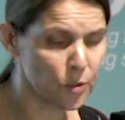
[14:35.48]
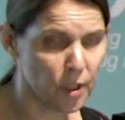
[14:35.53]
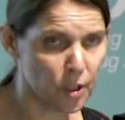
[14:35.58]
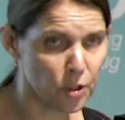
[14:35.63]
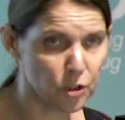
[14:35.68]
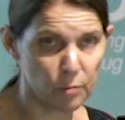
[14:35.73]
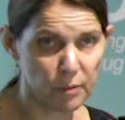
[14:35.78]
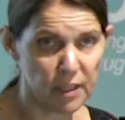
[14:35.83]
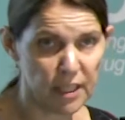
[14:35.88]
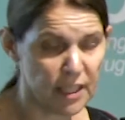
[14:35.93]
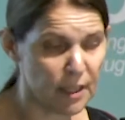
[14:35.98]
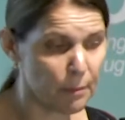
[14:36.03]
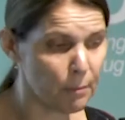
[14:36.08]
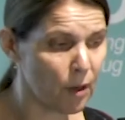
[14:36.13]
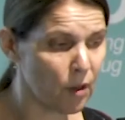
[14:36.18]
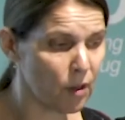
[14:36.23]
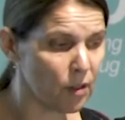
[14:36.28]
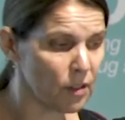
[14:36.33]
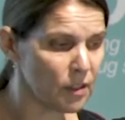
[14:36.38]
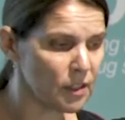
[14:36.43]
social media
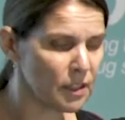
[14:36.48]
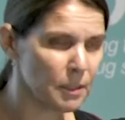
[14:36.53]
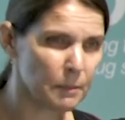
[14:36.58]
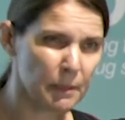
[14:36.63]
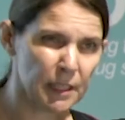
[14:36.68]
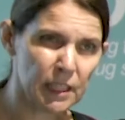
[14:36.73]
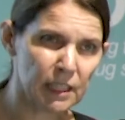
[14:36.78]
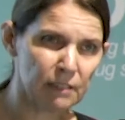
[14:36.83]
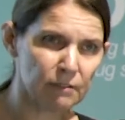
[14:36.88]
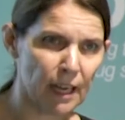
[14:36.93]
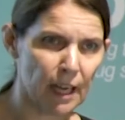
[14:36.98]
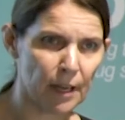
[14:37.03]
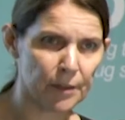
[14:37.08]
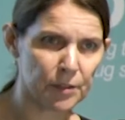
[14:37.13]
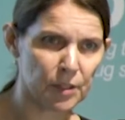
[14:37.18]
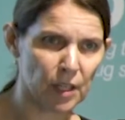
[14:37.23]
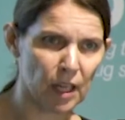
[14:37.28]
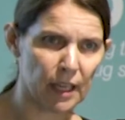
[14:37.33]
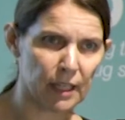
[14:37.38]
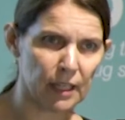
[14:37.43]
posts, especially
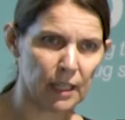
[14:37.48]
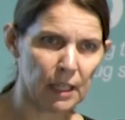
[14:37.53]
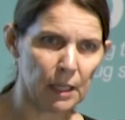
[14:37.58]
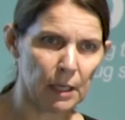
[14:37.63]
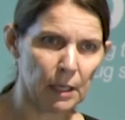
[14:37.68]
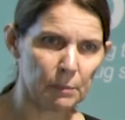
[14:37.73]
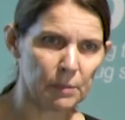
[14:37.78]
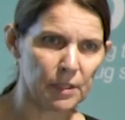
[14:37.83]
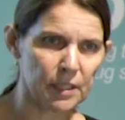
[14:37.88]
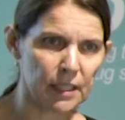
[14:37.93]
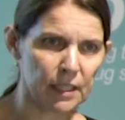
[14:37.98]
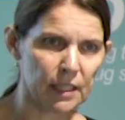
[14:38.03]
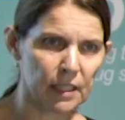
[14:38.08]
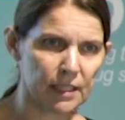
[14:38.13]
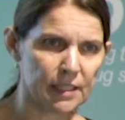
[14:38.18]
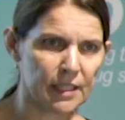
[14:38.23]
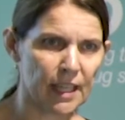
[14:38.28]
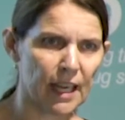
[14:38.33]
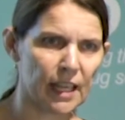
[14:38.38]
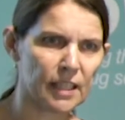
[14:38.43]
around like
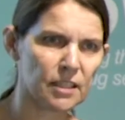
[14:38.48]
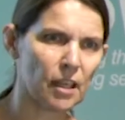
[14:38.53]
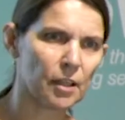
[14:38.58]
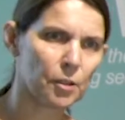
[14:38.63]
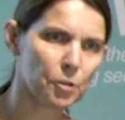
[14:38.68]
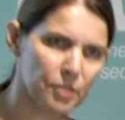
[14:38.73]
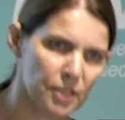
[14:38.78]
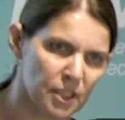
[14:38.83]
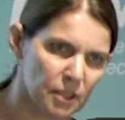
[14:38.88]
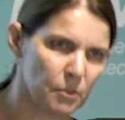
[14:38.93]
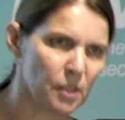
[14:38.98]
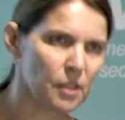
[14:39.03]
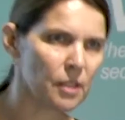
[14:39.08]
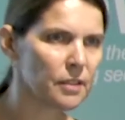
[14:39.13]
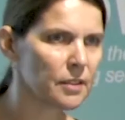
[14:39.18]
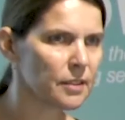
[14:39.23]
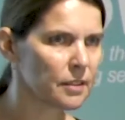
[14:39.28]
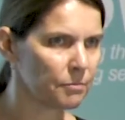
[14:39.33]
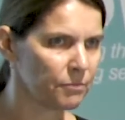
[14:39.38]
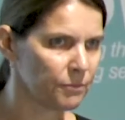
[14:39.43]
particular days like
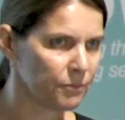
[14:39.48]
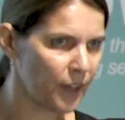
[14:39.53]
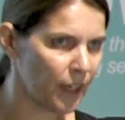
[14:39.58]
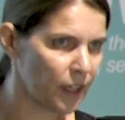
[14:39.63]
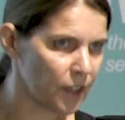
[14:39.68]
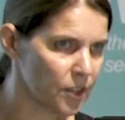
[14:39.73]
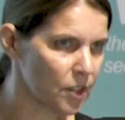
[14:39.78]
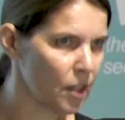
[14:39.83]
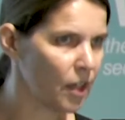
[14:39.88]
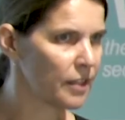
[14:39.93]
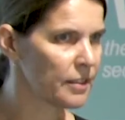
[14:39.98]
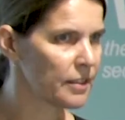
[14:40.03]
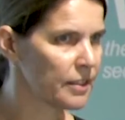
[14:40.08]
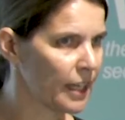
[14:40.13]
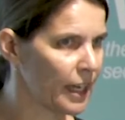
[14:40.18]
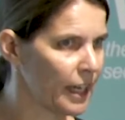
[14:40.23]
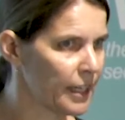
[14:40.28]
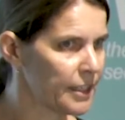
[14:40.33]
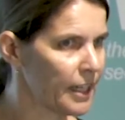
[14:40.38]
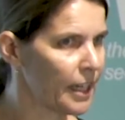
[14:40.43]
Christmas, Valentine's
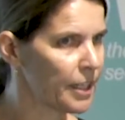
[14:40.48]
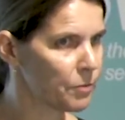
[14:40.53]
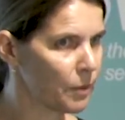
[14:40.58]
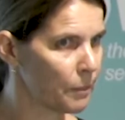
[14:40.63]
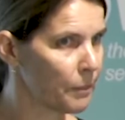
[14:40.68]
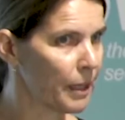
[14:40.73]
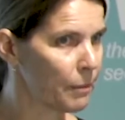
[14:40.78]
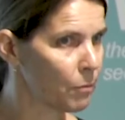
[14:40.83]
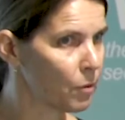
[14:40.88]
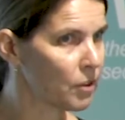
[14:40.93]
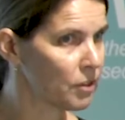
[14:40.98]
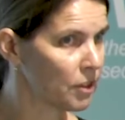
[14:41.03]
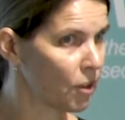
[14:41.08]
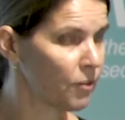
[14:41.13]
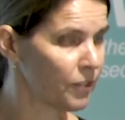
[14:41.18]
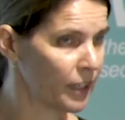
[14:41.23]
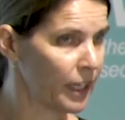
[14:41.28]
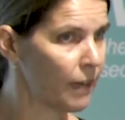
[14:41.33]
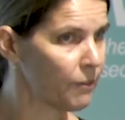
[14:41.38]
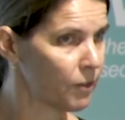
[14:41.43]
Day, days where people can
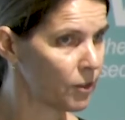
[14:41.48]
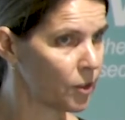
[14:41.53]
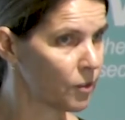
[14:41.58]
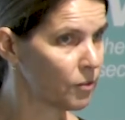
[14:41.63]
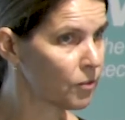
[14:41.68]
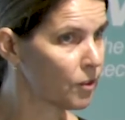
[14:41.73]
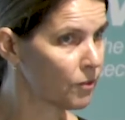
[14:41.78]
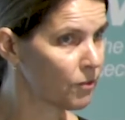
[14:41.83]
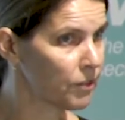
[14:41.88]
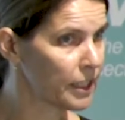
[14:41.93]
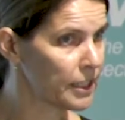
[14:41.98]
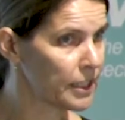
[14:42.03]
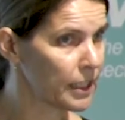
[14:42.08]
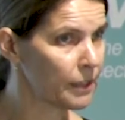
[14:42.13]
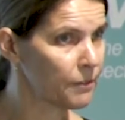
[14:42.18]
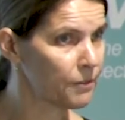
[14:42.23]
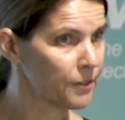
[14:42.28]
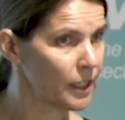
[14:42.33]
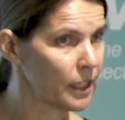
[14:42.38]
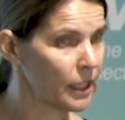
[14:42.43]
often have a lot of
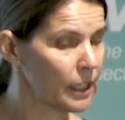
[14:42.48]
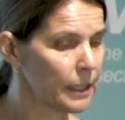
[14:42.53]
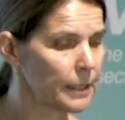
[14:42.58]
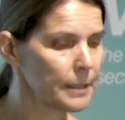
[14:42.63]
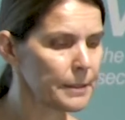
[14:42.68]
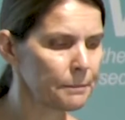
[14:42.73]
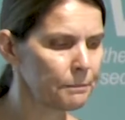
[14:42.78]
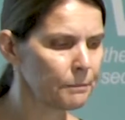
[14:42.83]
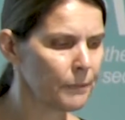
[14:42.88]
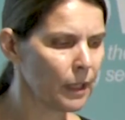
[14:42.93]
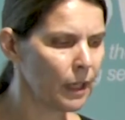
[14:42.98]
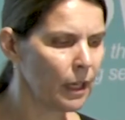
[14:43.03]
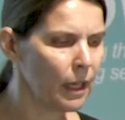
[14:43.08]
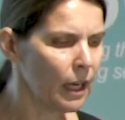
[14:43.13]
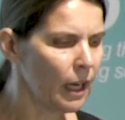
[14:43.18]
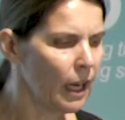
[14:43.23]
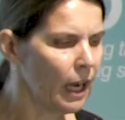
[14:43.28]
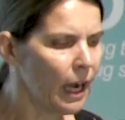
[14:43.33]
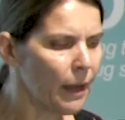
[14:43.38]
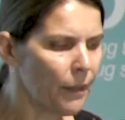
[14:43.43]
conflicting feelings.
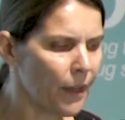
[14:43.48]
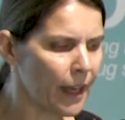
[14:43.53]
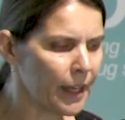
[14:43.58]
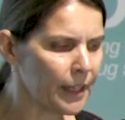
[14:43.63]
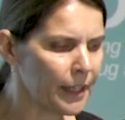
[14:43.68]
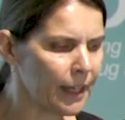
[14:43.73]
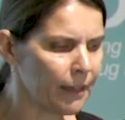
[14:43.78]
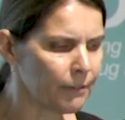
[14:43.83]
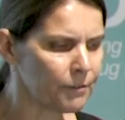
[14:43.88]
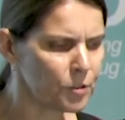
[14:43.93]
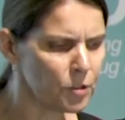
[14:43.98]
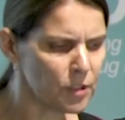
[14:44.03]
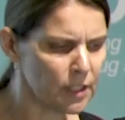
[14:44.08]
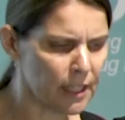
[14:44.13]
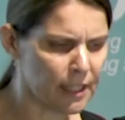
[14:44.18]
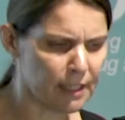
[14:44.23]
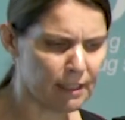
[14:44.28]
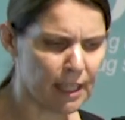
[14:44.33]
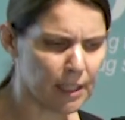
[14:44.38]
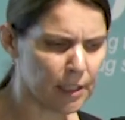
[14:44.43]
They have
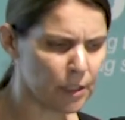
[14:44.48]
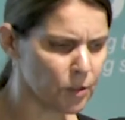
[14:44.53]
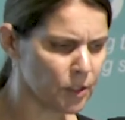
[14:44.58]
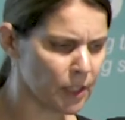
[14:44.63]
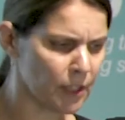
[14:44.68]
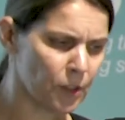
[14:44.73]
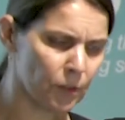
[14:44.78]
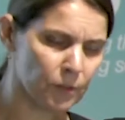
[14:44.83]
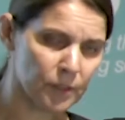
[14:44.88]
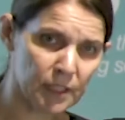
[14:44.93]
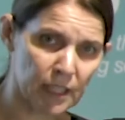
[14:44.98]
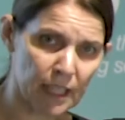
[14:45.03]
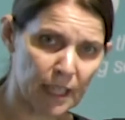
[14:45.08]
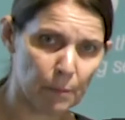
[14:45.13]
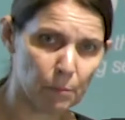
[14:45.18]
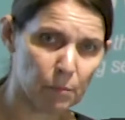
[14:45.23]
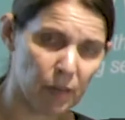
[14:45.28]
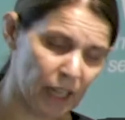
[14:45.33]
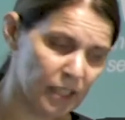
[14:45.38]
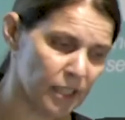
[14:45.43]
newsletter articles, and obviously
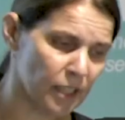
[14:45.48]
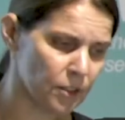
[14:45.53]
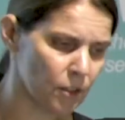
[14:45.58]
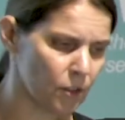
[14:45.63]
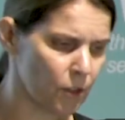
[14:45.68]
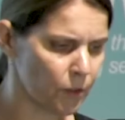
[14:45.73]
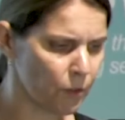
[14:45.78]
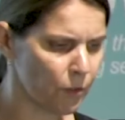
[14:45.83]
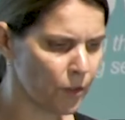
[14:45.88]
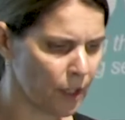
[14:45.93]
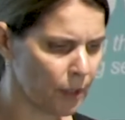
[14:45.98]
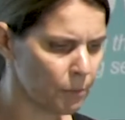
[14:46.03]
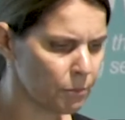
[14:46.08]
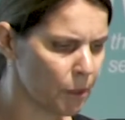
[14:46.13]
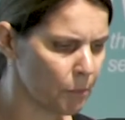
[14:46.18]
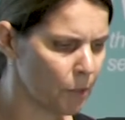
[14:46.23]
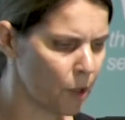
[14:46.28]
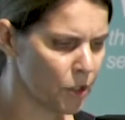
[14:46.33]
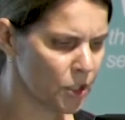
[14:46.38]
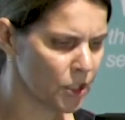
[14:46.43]
eMHPrac does a lot of the
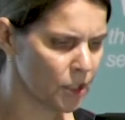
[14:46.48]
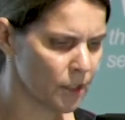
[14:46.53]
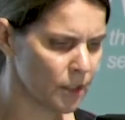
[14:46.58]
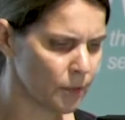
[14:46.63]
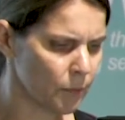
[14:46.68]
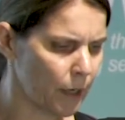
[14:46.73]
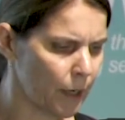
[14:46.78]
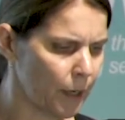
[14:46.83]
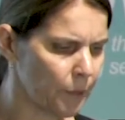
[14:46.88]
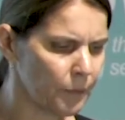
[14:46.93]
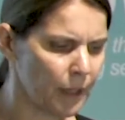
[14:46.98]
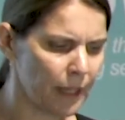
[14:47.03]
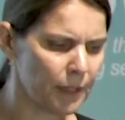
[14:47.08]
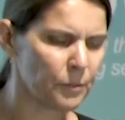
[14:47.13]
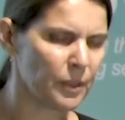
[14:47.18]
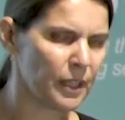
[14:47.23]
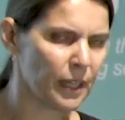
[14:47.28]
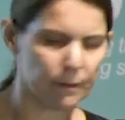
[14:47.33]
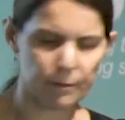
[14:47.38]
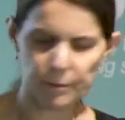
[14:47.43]
promotion as well.
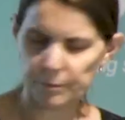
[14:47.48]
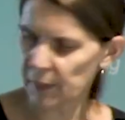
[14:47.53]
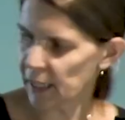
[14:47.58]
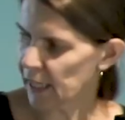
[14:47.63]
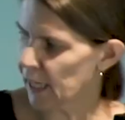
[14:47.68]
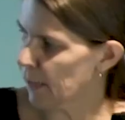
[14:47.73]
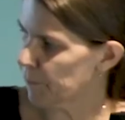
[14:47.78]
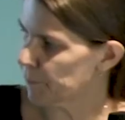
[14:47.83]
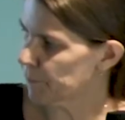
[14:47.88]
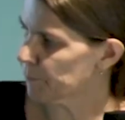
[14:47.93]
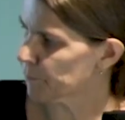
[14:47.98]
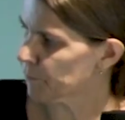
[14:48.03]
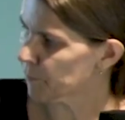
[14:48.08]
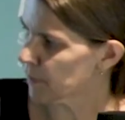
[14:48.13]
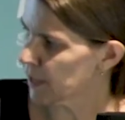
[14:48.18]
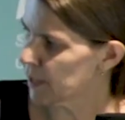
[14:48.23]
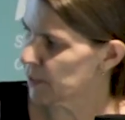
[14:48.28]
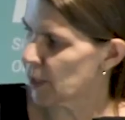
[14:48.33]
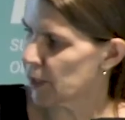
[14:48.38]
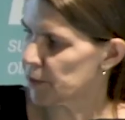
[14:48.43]
And we have,
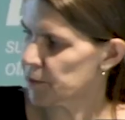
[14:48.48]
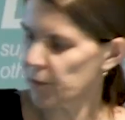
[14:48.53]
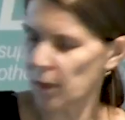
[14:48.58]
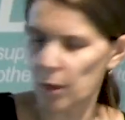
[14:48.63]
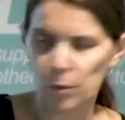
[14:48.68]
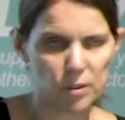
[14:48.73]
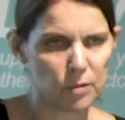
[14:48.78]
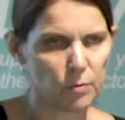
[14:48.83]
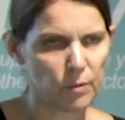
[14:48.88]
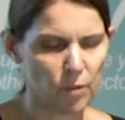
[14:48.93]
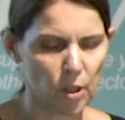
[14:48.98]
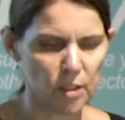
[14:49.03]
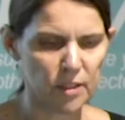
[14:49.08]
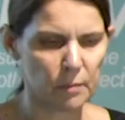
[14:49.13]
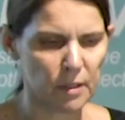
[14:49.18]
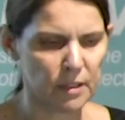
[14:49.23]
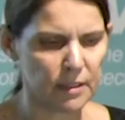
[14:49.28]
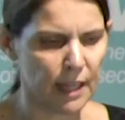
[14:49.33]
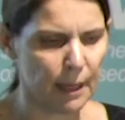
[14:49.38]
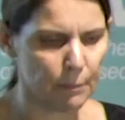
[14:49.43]
in those folders, we've got
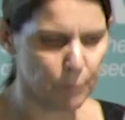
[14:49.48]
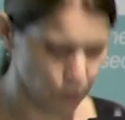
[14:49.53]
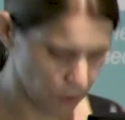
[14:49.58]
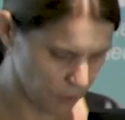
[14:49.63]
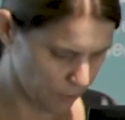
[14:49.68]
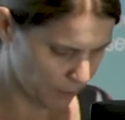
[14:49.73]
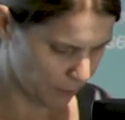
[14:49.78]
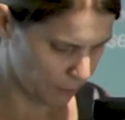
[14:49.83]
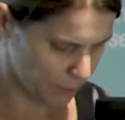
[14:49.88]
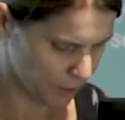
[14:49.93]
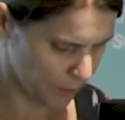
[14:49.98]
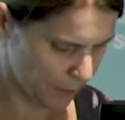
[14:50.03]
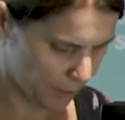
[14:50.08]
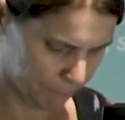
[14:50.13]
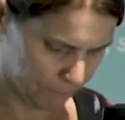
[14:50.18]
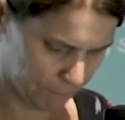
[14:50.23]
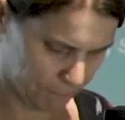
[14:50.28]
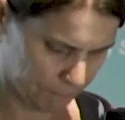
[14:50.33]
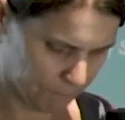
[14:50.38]
some examples of them as well.